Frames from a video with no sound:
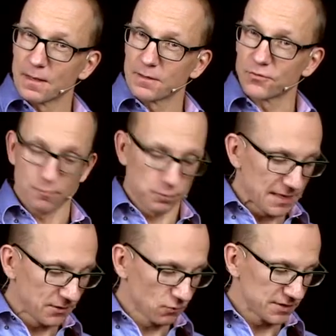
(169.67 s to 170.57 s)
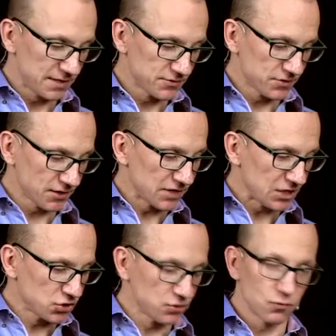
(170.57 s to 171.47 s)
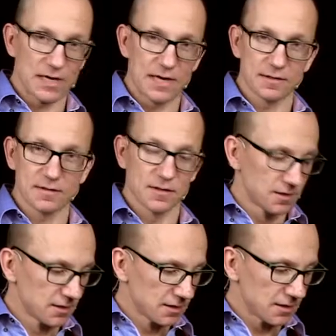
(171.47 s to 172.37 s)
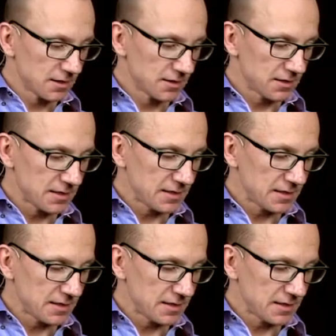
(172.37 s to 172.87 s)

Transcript: So if we play those in succession, we get an